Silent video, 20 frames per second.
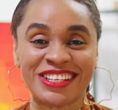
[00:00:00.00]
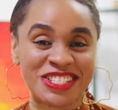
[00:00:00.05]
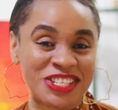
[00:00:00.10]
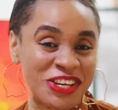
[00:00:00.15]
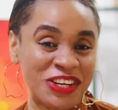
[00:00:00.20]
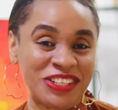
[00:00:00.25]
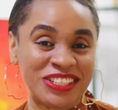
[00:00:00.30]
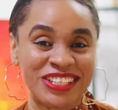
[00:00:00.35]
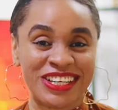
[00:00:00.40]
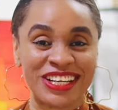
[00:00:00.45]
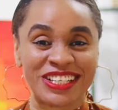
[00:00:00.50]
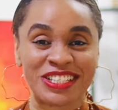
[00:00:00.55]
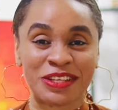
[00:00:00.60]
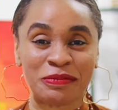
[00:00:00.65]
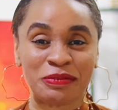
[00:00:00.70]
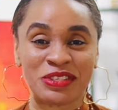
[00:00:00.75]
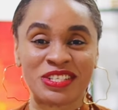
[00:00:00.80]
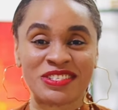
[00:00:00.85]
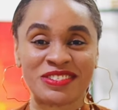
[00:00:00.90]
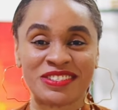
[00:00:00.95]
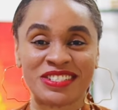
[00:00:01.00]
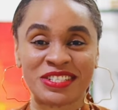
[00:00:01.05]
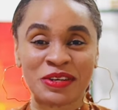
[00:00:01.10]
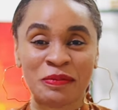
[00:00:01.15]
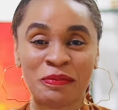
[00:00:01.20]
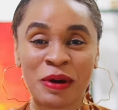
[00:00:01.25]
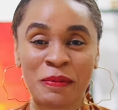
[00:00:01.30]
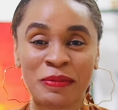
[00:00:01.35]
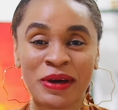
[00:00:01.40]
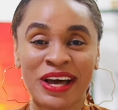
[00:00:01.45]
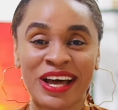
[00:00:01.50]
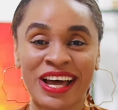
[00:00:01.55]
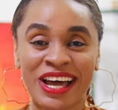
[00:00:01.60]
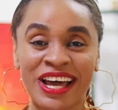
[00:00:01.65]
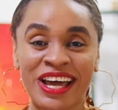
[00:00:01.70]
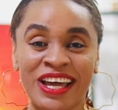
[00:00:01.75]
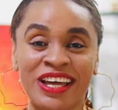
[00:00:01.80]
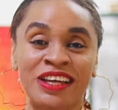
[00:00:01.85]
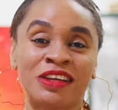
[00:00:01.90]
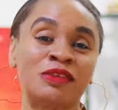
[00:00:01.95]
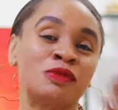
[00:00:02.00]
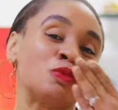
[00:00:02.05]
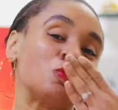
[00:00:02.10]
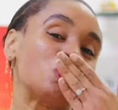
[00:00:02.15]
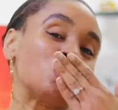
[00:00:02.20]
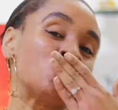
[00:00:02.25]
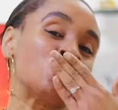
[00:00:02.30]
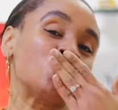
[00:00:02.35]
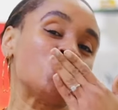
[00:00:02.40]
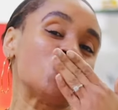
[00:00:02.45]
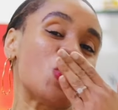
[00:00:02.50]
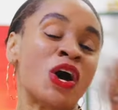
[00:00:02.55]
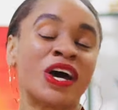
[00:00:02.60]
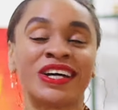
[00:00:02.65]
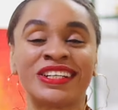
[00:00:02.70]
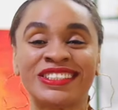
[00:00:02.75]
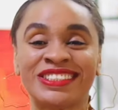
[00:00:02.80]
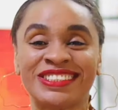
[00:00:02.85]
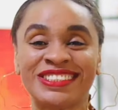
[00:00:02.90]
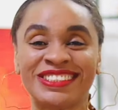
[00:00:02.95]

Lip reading: See you on the next episode. Bye bye.